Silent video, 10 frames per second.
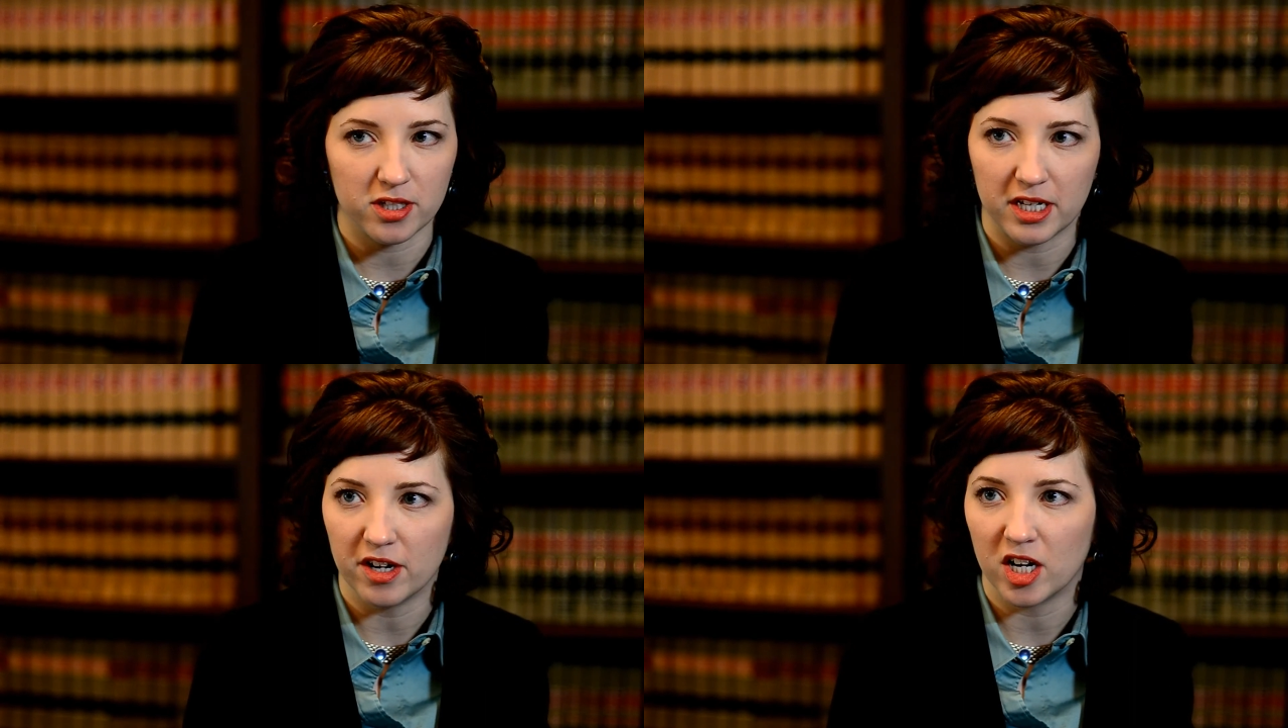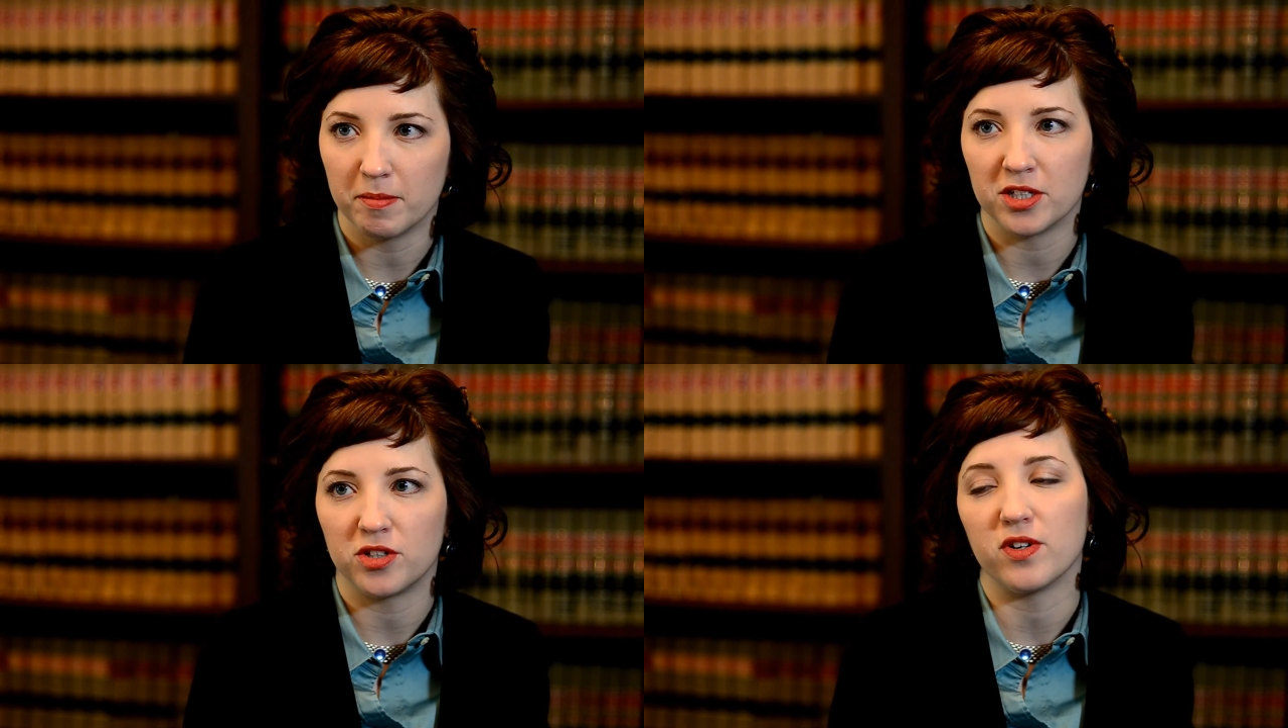and hearing
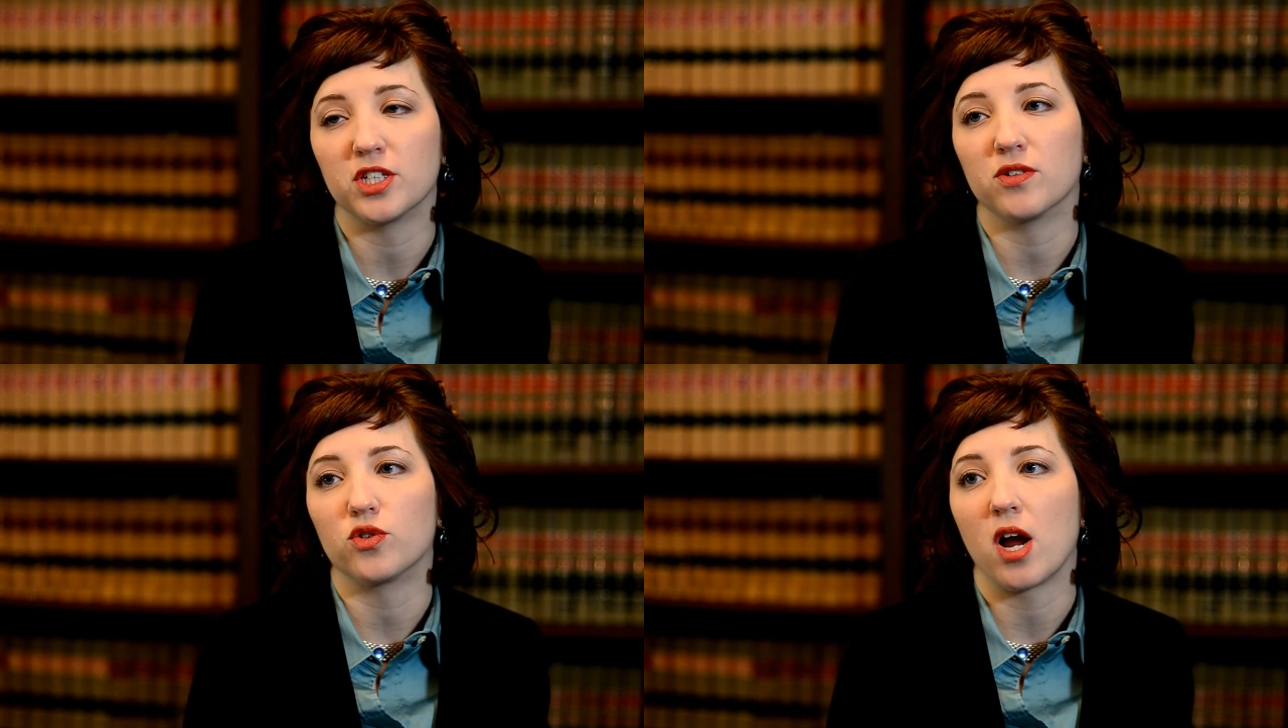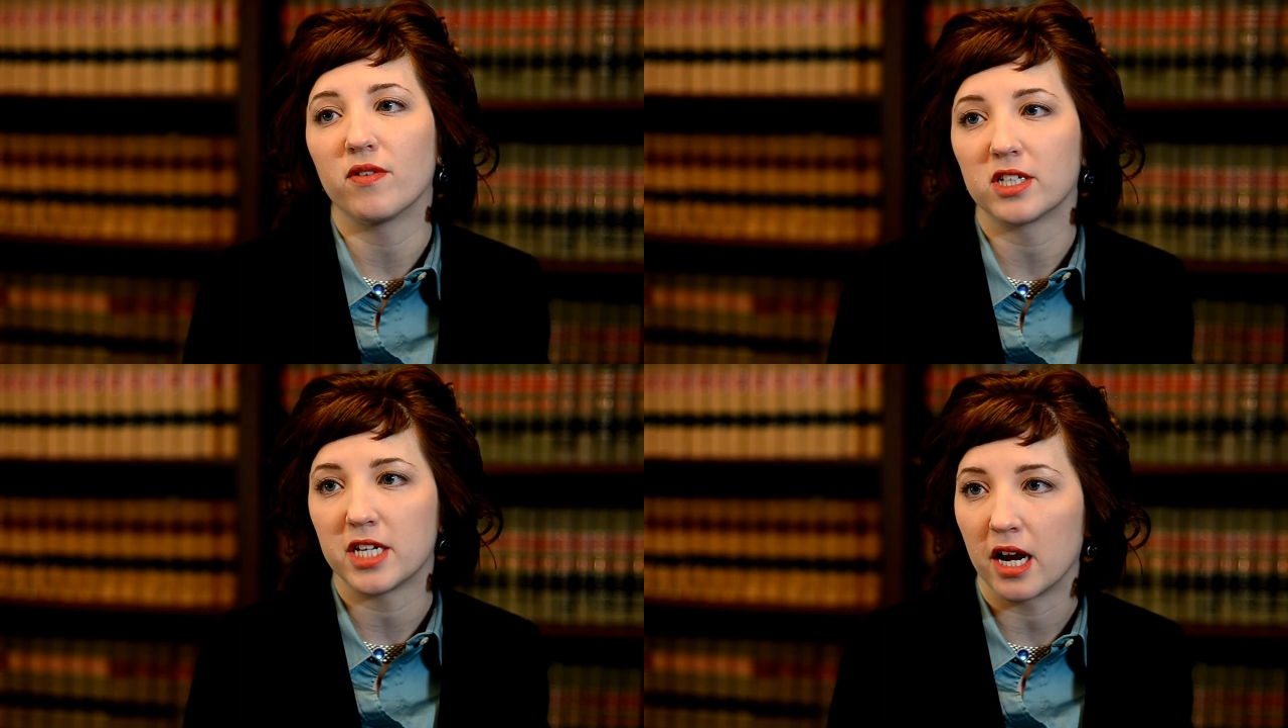about defensive
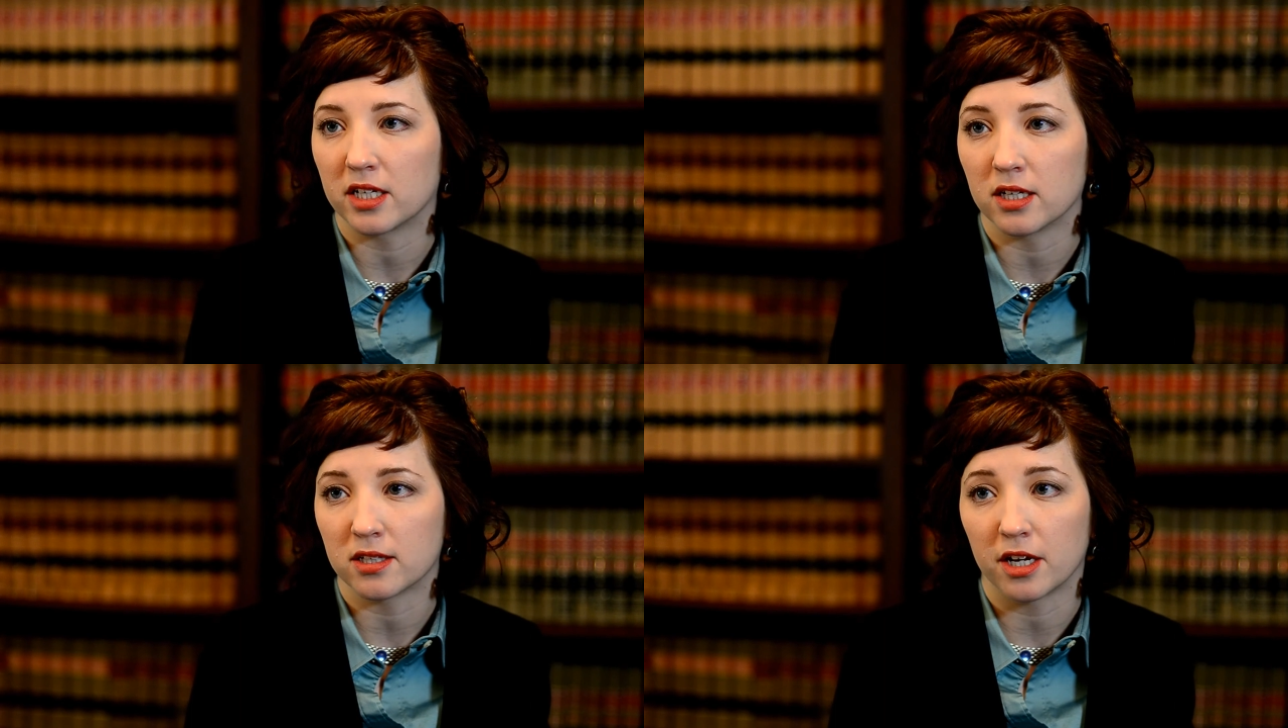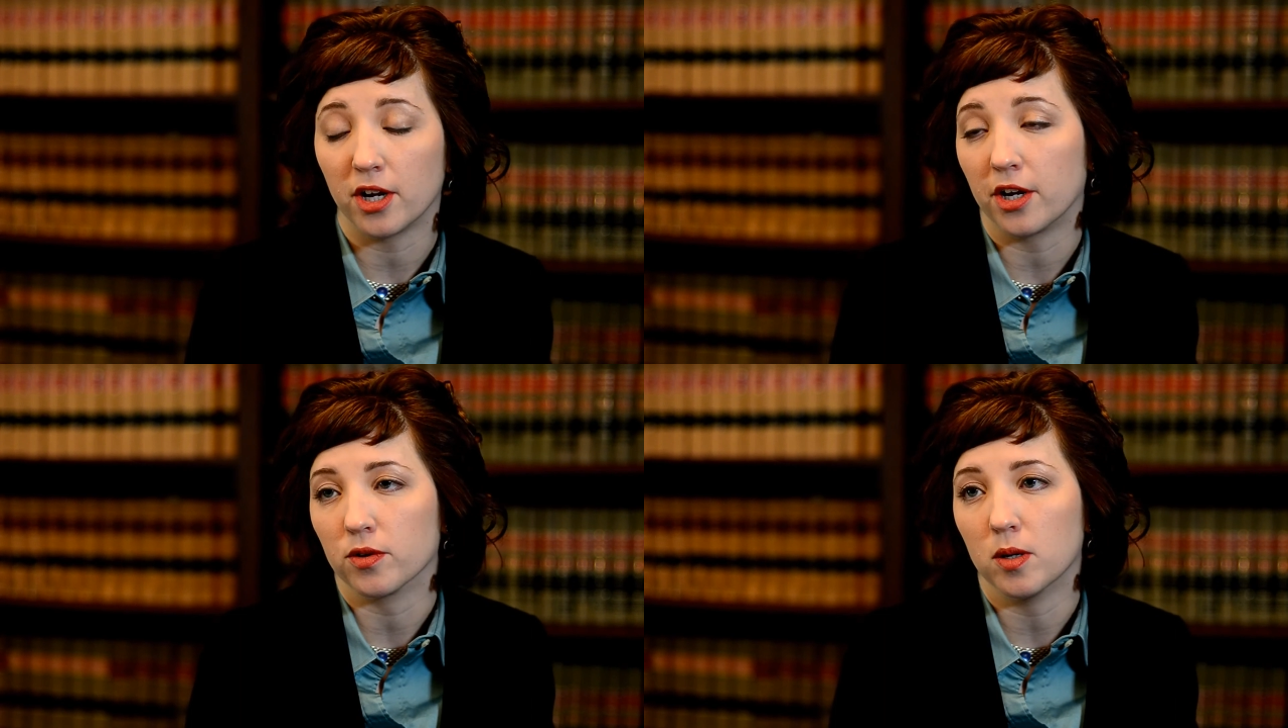driving tactics.
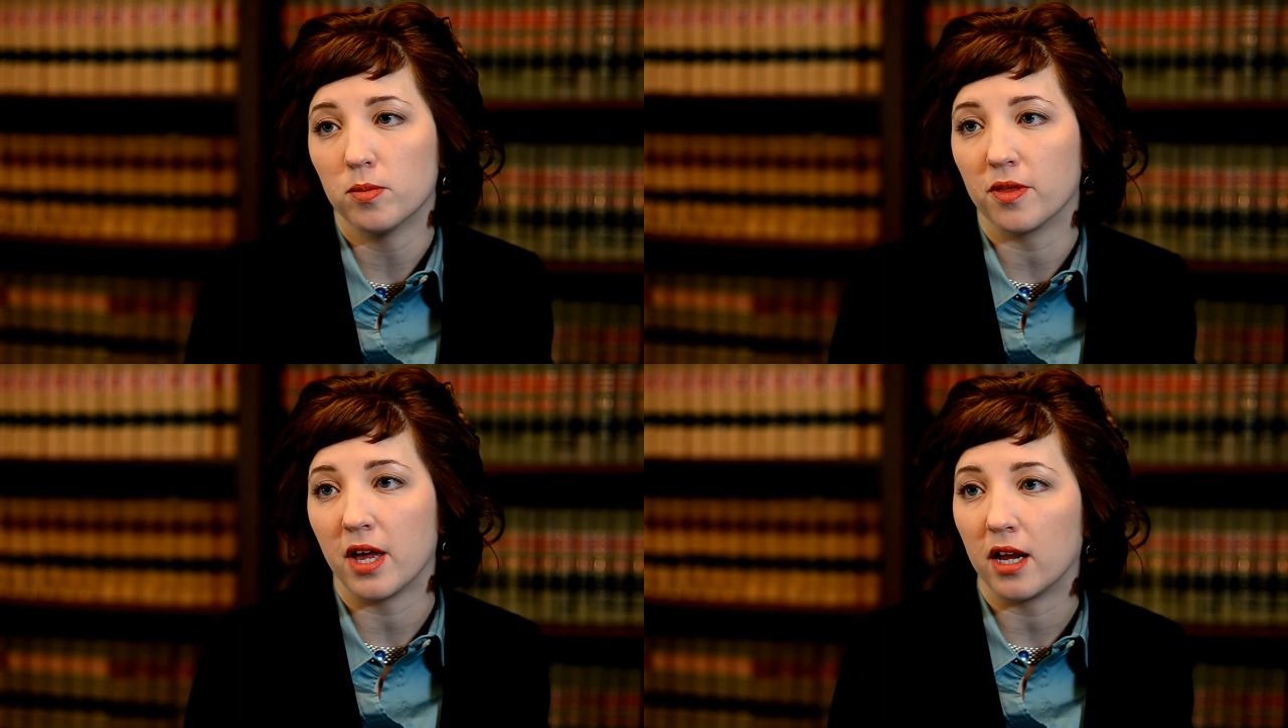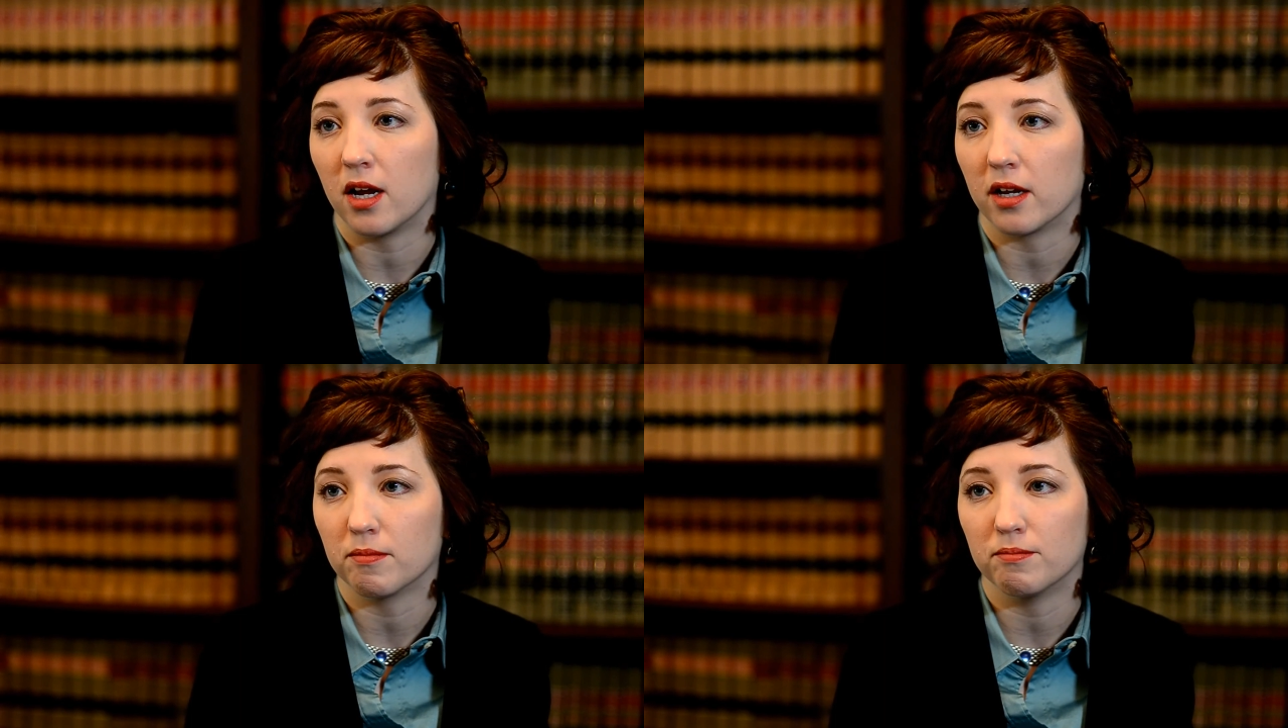I grew up with that.